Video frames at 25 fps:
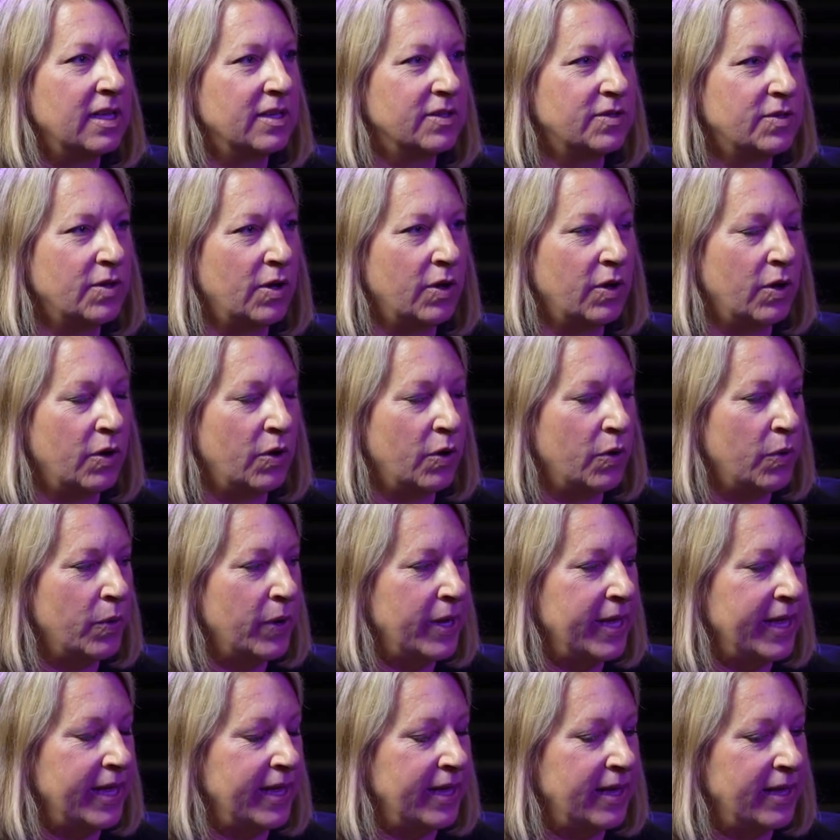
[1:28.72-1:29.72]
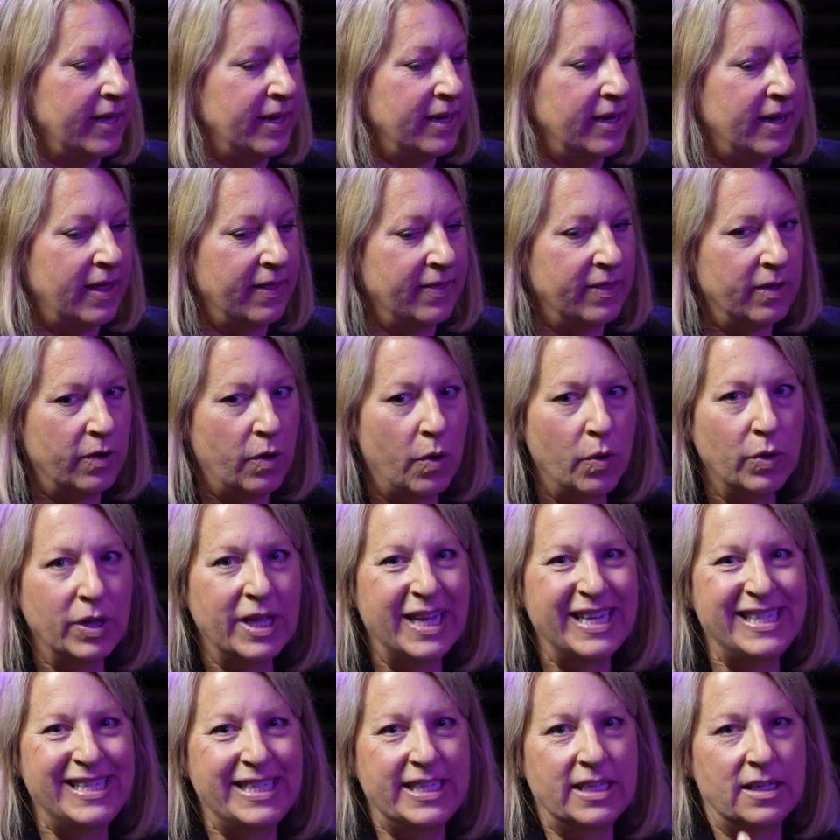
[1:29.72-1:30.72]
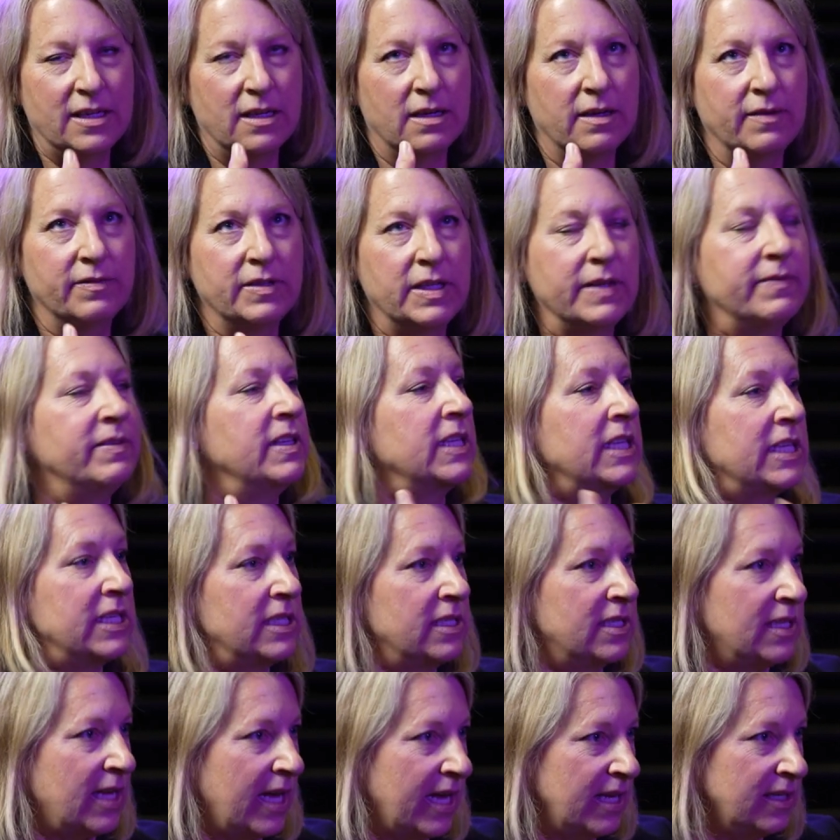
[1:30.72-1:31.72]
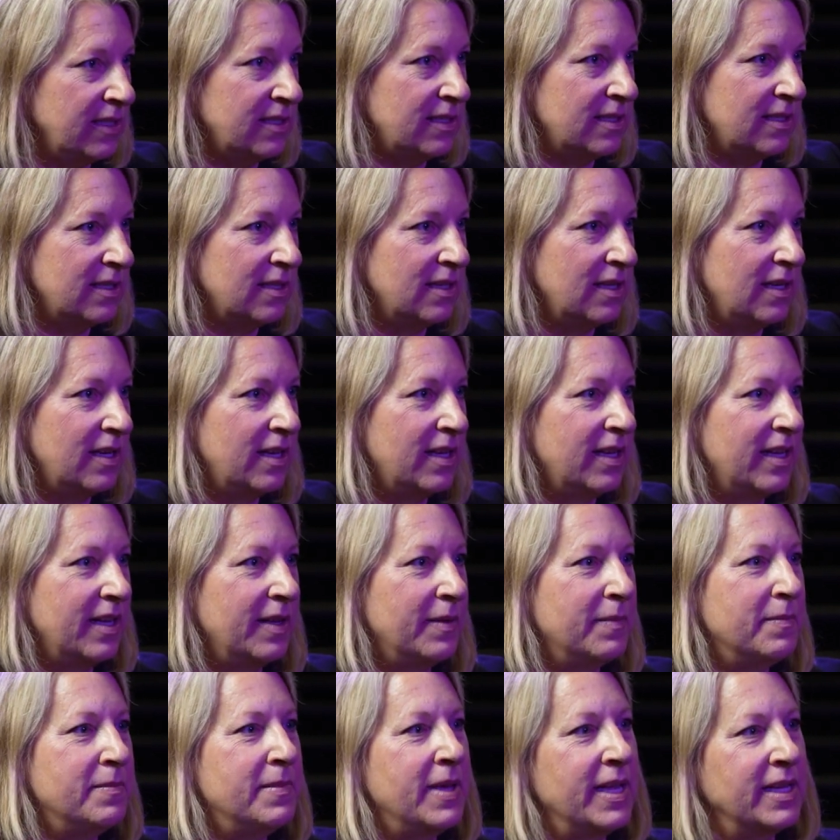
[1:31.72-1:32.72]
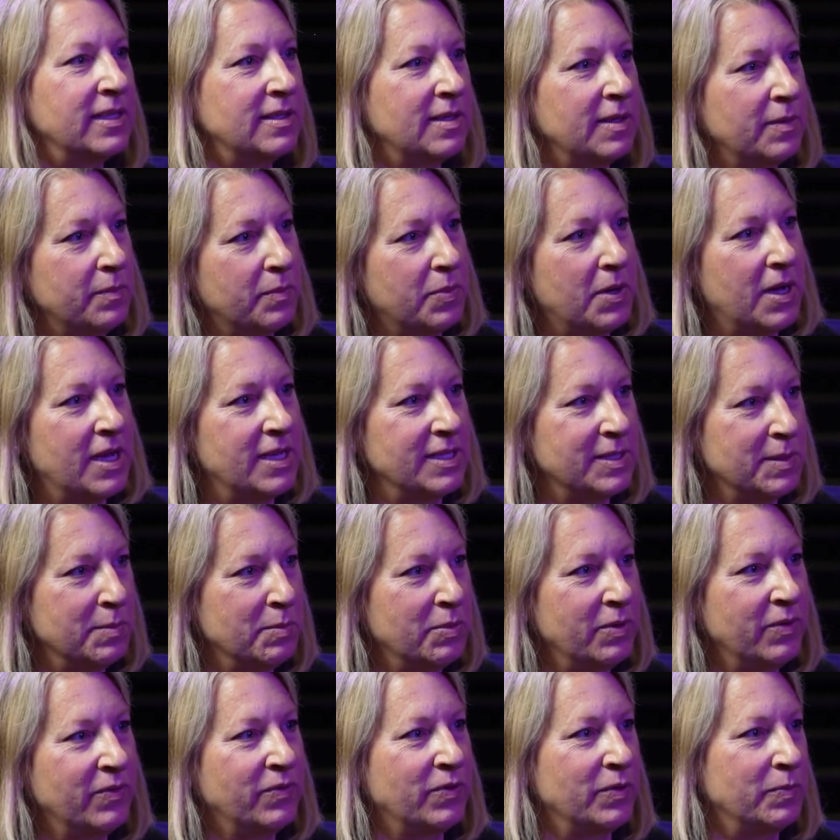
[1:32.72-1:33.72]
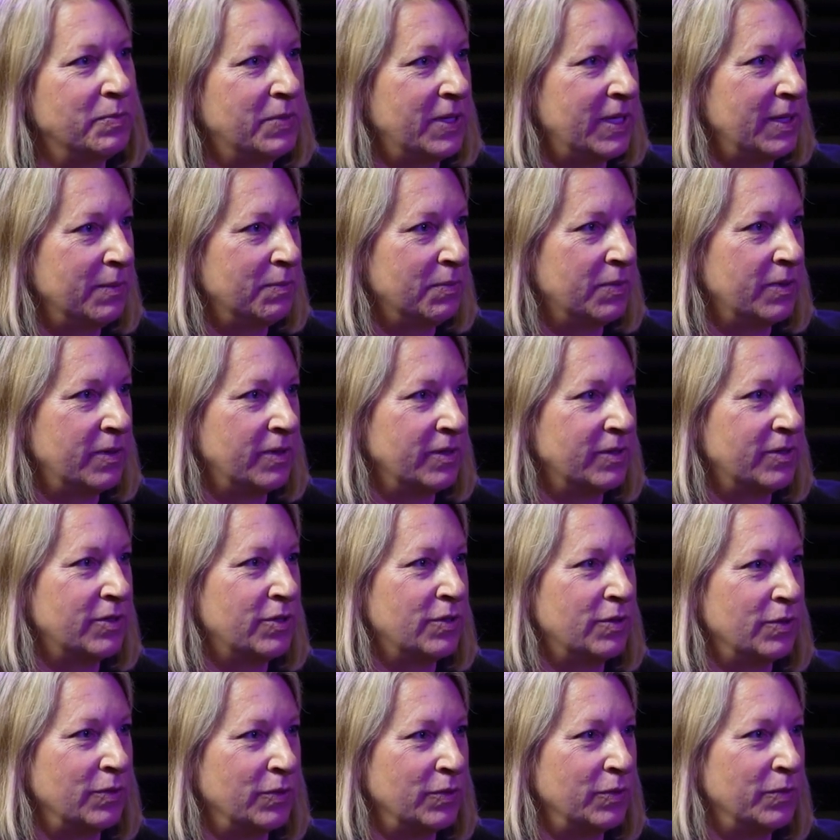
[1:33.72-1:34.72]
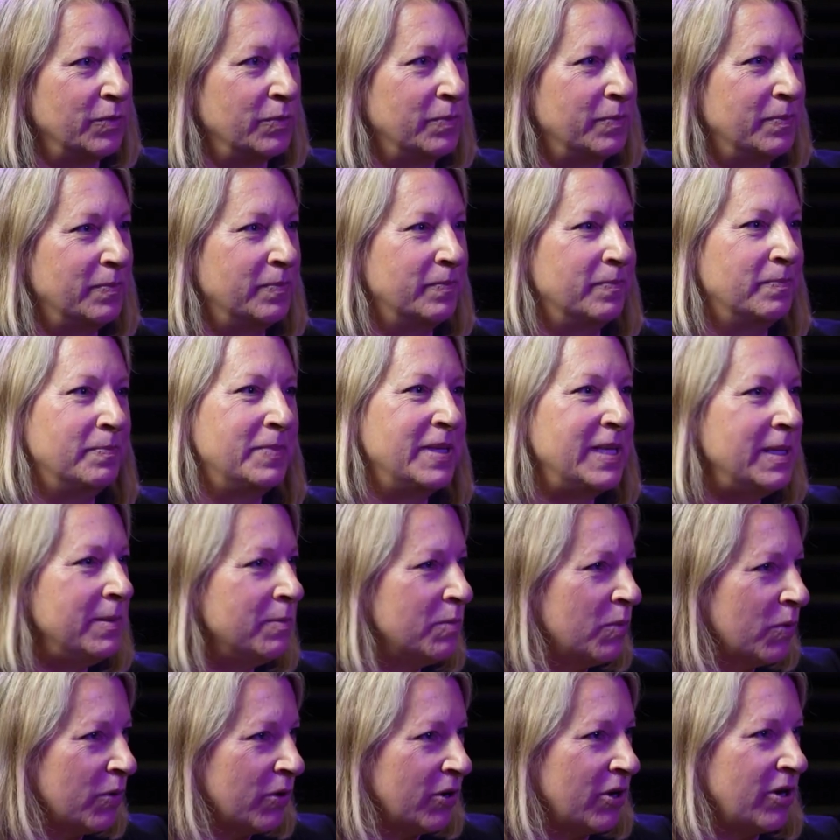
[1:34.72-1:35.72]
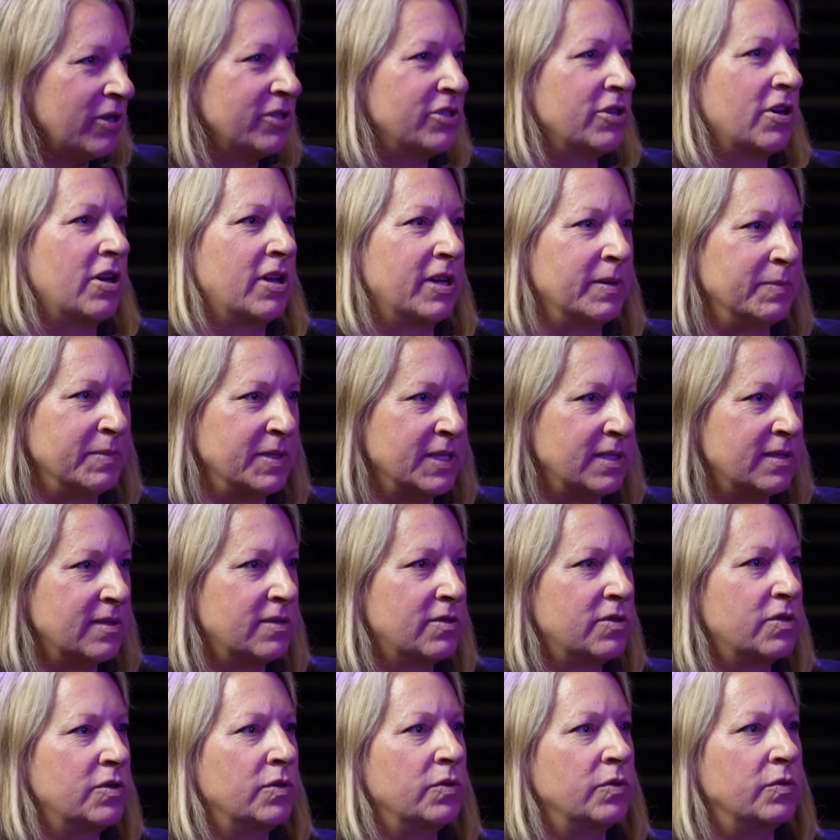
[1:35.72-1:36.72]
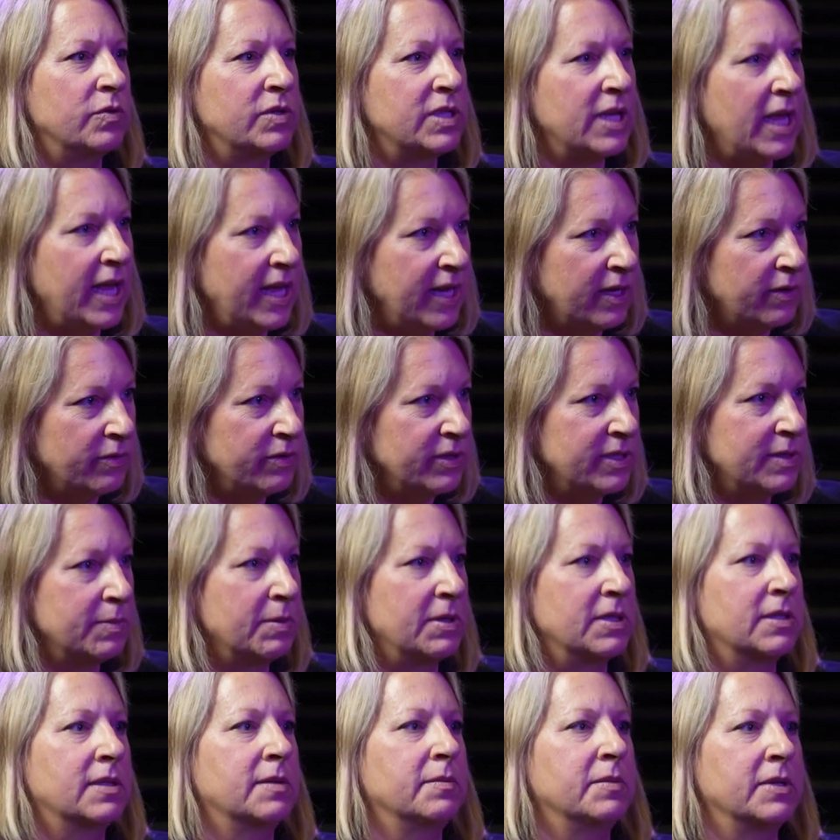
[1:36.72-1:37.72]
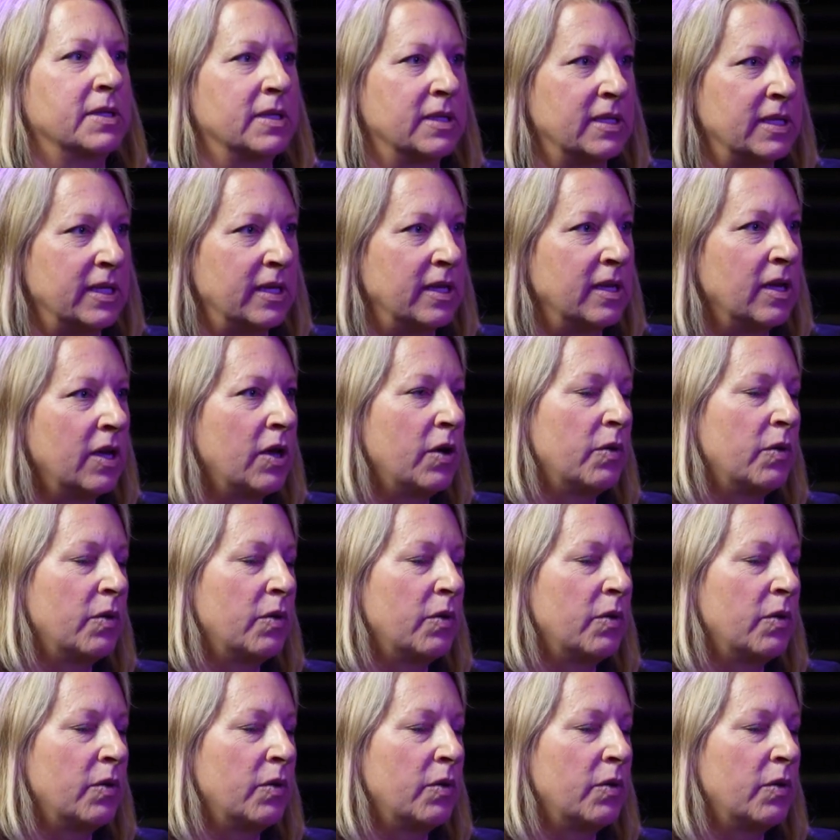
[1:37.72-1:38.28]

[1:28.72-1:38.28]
So, and the whole idea of giving intent makes it possible for people to be more autonomous, to take responsibility.